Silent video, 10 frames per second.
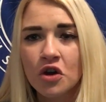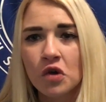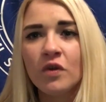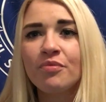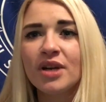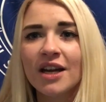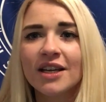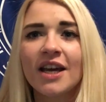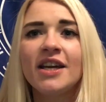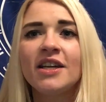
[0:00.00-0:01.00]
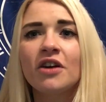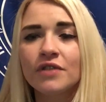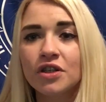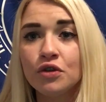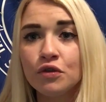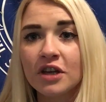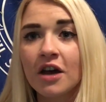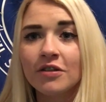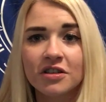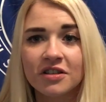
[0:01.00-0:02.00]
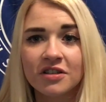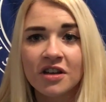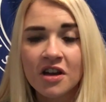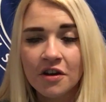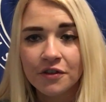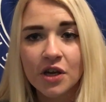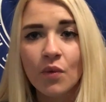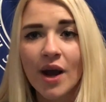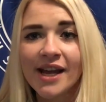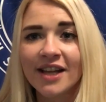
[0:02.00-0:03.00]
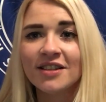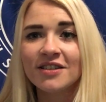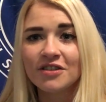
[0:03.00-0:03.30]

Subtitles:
we've been allocated over 2,000 for the away end,